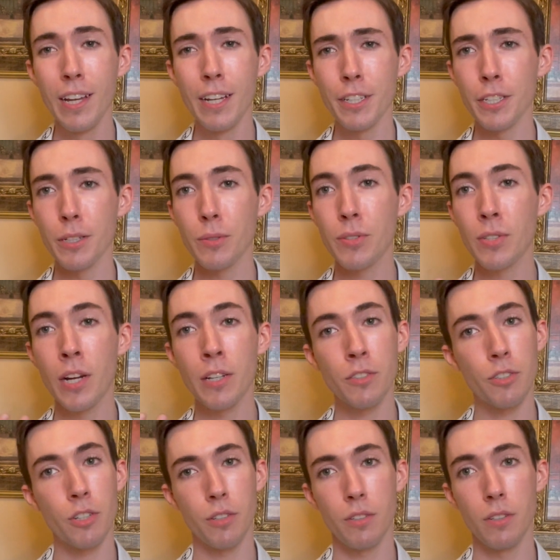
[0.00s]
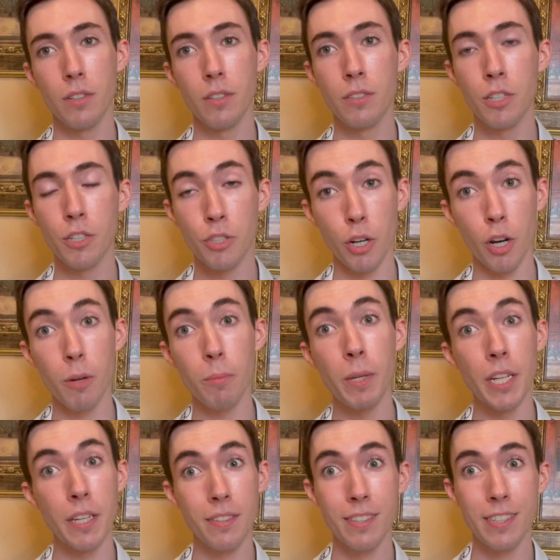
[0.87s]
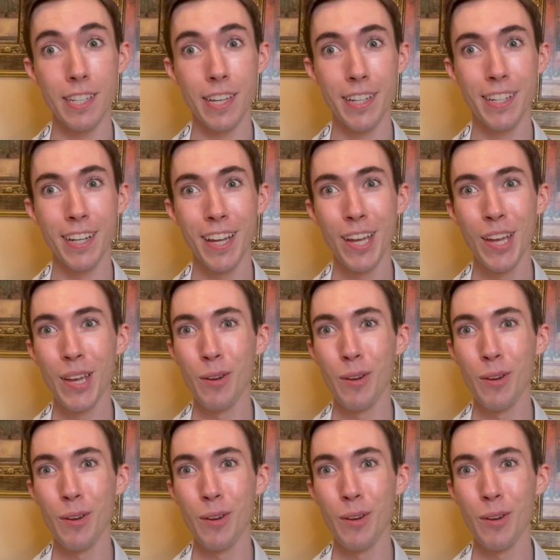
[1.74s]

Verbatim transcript: you know, it's not deterministic.